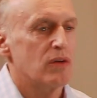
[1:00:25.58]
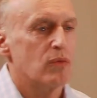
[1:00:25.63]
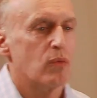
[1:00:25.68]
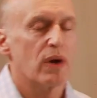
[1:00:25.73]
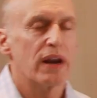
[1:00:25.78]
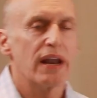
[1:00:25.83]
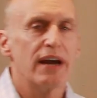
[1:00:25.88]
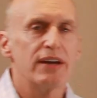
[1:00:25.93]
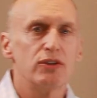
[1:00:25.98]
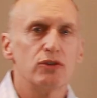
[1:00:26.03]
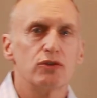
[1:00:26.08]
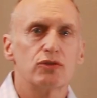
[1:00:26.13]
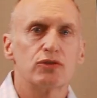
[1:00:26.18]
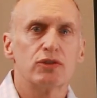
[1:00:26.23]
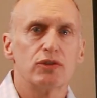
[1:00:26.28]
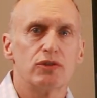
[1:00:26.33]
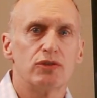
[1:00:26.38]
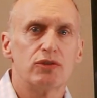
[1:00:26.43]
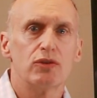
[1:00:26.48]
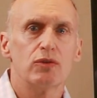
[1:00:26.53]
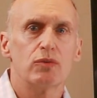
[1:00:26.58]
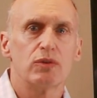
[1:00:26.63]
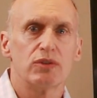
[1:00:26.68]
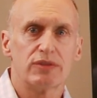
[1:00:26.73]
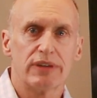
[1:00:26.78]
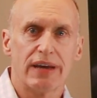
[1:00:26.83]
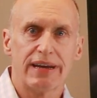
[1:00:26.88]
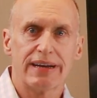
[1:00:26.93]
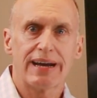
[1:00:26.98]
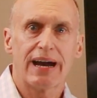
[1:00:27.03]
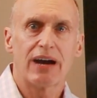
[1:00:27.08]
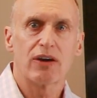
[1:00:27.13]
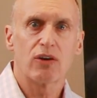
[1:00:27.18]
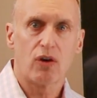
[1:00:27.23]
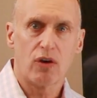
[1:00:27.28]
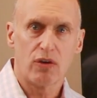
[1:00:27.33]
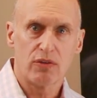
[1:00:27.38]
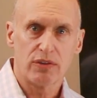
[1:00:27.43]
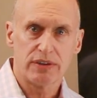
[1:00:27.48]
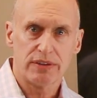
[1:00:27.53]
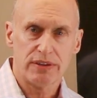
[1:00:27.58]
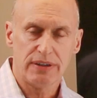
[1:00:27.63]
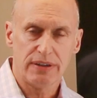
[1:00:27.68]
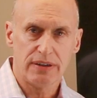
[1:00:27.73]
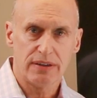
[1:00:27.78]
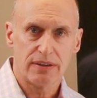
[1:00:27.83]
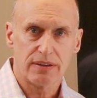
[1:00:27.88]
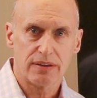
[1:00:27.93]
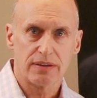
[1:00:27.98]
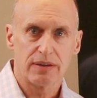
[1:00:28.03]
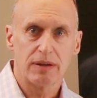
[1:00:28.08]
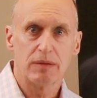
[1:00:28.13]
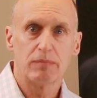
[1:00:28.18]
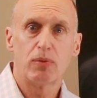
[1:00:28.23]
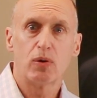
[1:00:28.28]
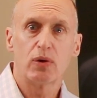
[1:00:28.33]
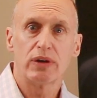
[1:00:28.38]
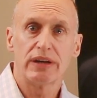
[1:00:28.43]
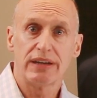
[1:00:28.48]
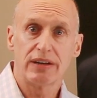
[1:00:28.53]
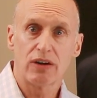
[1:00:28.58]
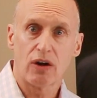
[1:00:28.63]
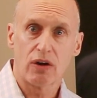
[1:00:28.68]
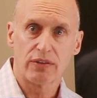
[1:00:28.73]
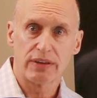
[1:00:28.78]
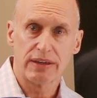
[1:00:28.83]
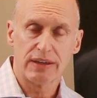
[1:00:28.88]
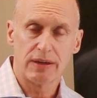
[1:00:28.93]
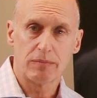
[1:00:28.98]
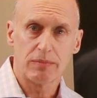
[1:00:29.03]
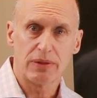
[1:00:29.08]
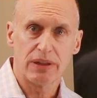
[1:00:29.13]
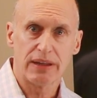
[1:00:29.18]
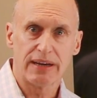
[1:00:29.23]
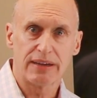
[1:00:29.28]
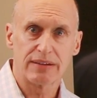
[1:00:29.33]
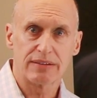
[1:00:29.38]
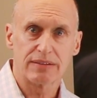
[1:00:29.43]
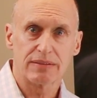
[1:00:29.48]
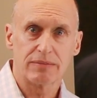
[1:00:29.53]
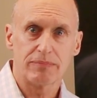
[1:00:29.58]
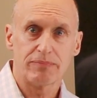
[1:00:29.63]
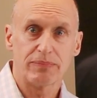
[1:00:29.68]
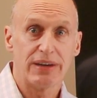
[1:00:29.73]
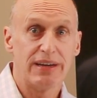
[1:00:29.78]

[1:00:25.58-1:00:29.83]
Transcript: what I used to do was take out all the teeth and put in all the implants.